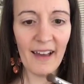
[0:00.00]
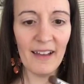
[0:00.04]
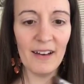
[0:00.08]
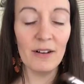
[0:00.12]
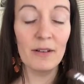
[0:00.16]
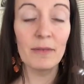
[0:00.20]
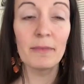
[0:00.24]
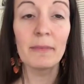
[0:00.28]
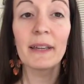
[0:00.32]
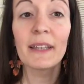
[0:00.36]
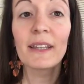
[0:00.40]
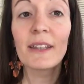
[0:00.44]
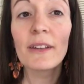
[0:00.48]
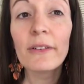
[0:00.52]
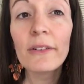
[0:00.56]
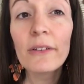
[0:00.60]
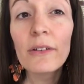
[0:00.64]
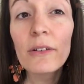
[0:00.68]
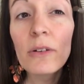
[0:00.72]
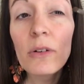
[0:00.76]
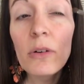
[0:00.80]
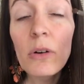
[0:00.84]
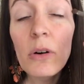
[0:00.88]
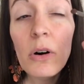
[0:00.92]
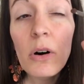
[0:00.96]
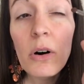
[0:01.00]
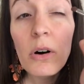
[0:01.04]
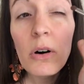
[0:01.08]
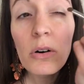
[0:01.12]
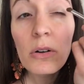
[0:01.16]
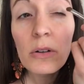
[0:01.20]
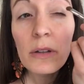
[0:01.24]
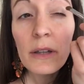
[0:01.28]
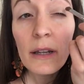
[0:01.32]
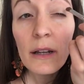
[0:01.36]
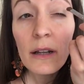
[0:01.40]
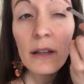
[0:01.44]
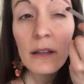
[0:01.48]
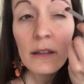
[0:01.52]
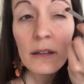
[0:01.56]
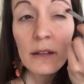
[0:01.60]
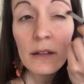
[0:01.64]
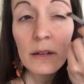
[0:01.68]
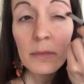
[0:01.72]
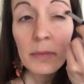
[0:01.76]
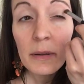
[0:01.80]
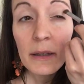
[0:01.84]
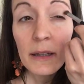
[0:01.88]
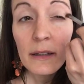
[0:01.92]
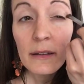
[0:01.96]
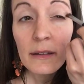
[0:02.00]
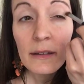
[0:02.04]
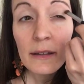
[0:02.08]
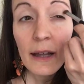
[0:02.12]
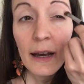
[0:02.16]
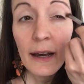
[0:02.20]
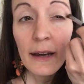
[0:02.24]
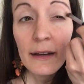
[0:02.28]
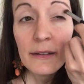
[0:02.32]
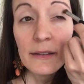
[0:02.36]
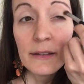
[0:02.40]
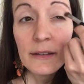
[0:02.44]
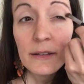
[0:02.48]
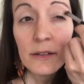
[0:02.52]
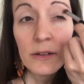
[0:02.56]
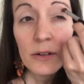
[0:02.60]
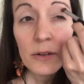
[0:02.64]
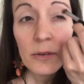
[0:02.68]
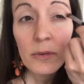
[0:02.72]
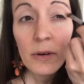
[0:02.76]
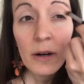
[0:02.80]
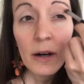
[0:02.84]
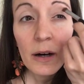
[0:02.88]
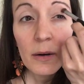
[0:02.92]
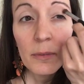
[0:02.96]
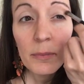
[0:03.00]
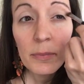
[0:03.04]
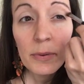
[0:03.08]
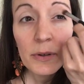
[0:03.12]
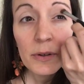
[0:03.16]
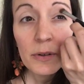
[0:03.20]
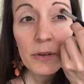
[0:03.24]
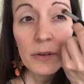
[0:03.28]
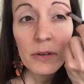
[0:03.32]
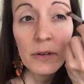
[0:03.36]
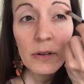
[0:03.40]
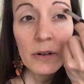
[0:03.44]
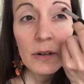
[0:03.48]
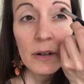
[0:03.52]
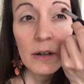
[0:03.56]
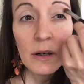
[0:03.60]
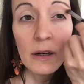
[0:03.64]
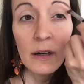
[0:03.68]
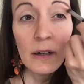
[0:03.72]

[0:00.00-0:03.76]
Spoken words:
And I'll make you hold it a little bit less so it will help you